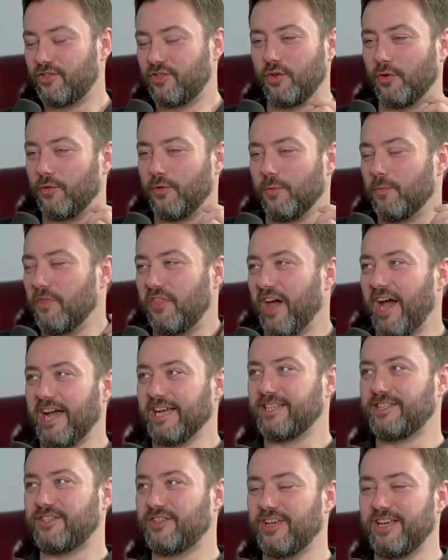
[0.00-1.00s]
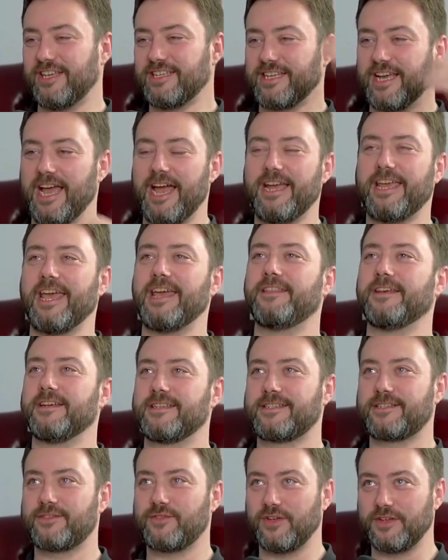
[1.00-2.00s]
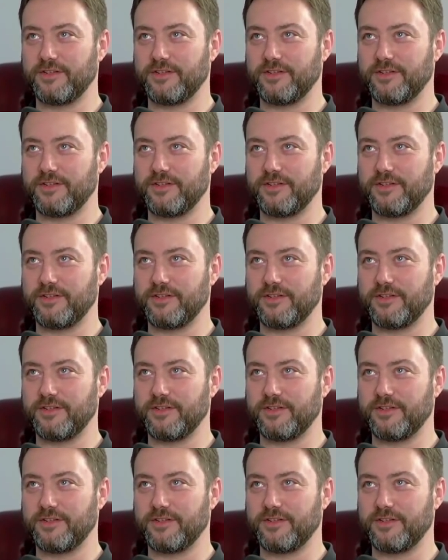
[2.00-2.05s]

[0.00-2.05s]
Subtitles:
Let's call them that. It's like, okay, that's